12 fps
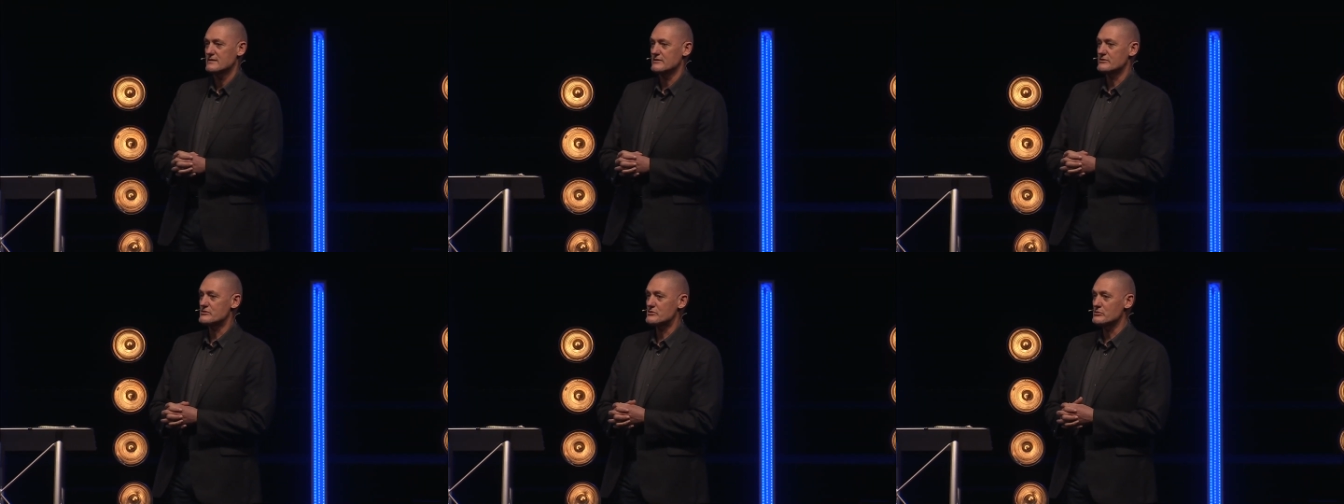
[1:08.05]

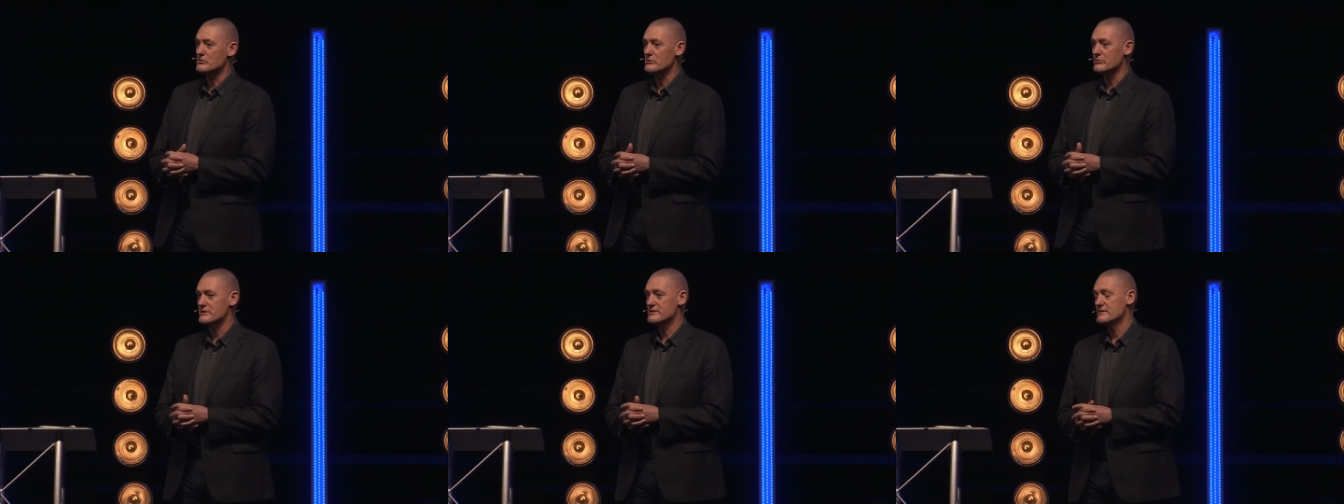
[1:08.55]
The
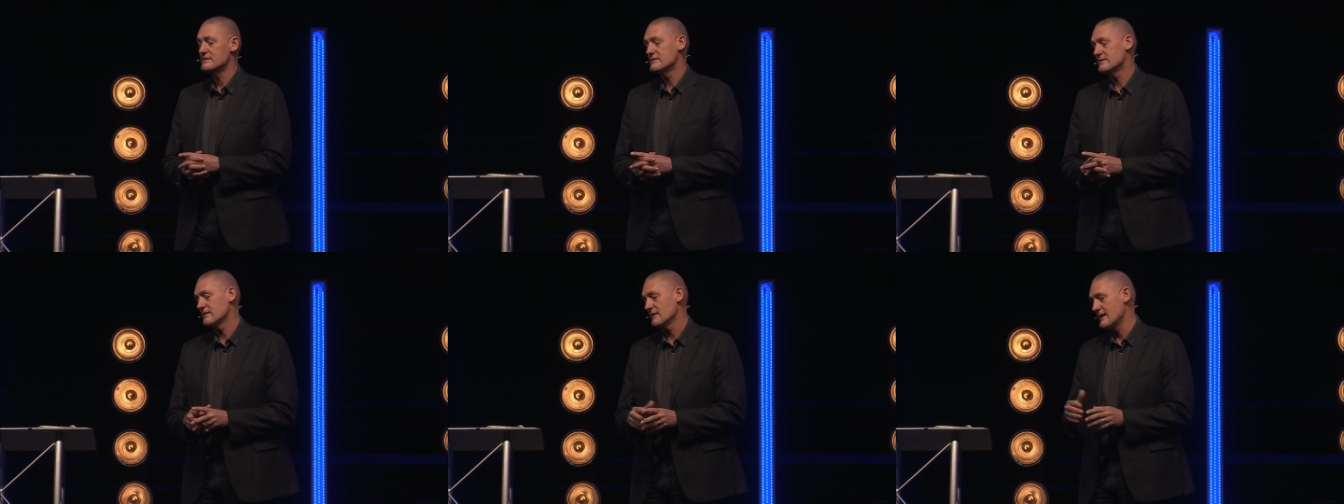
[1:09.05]
school would
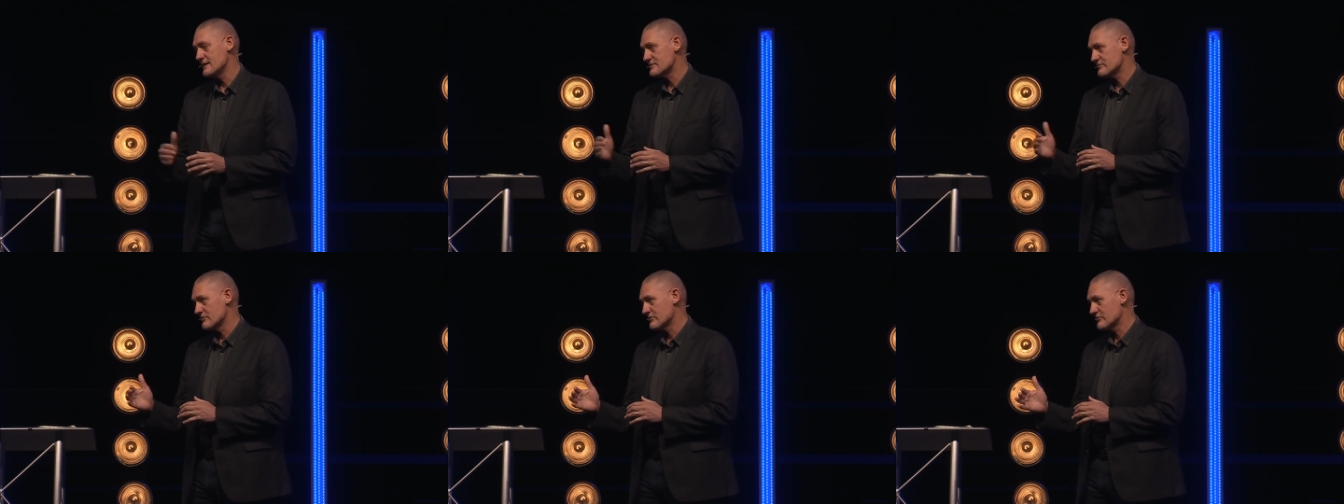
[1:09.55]

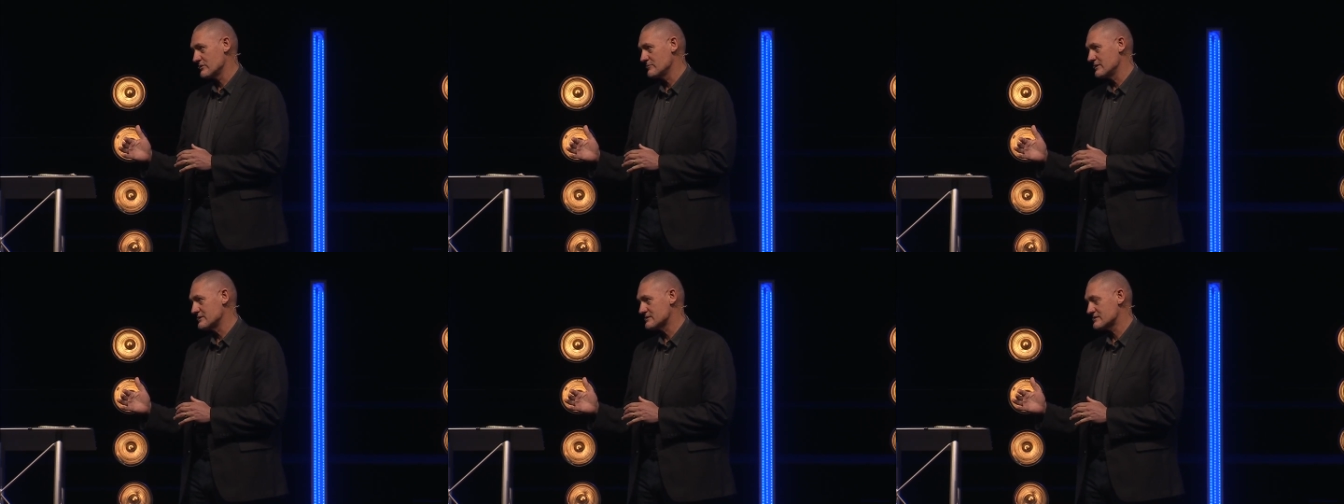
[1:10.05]
last for three
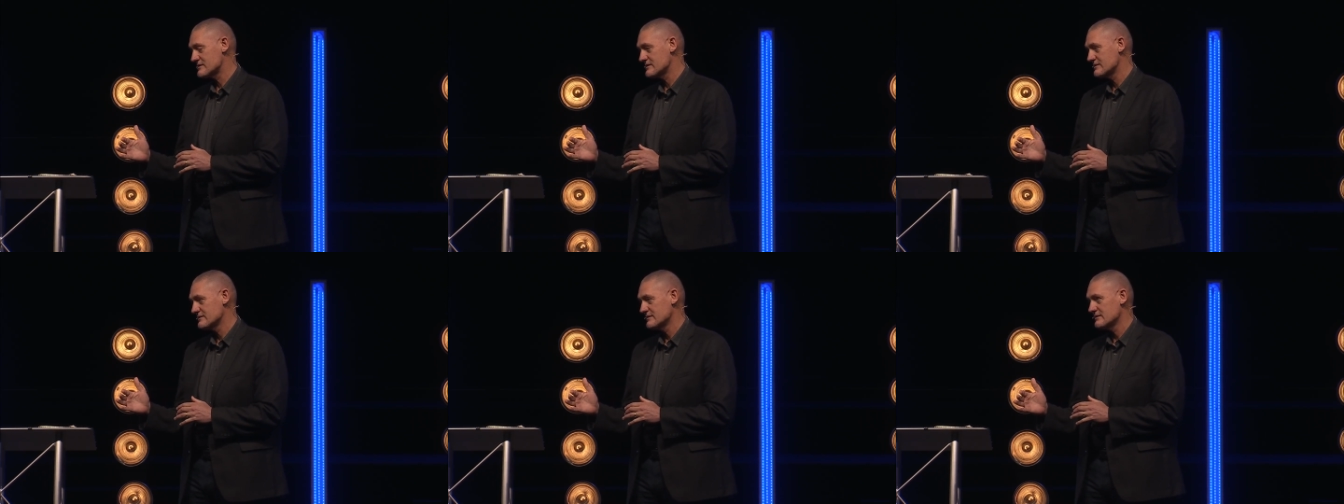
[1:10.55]
months
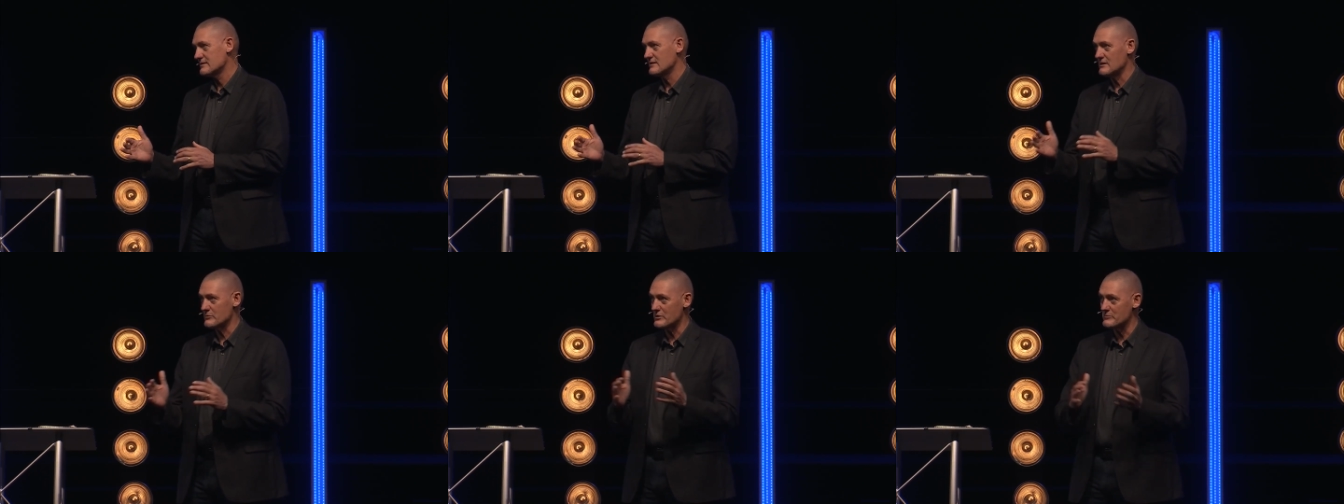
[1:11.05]

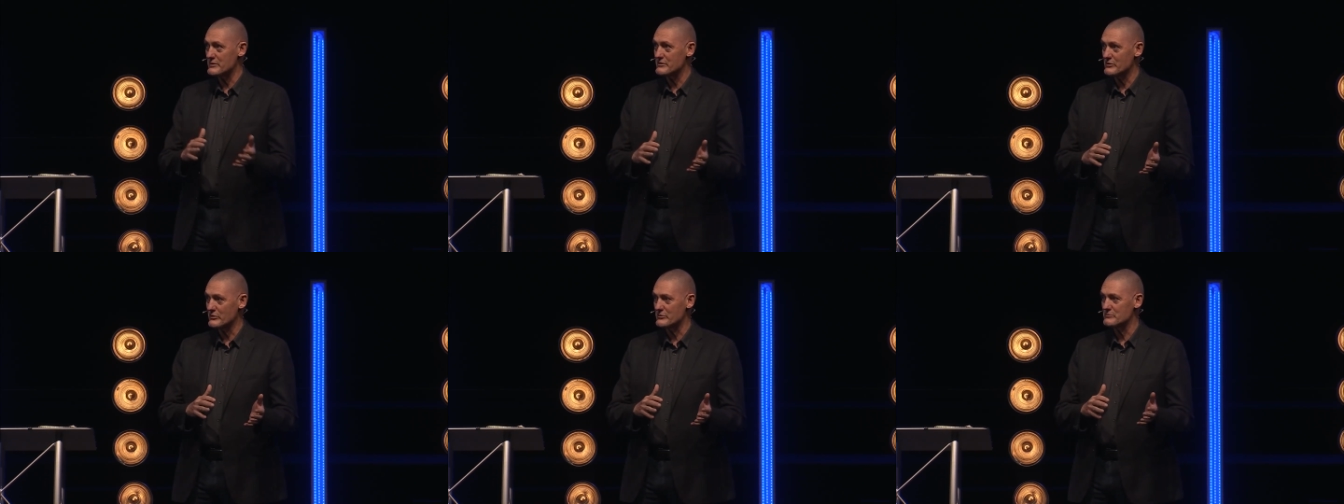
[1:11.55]
and then one
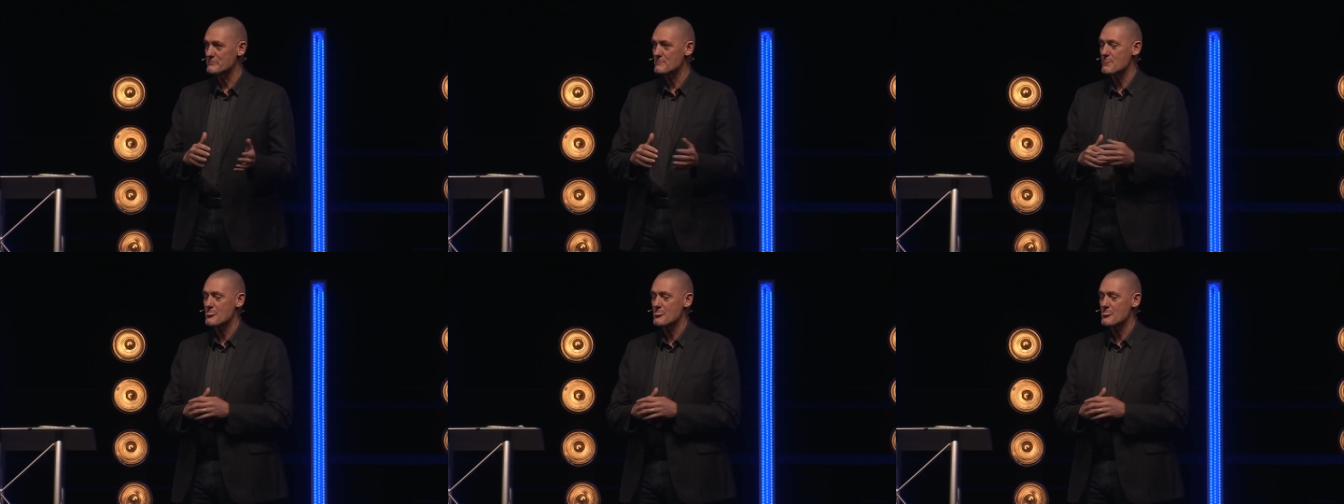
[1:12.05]
month home.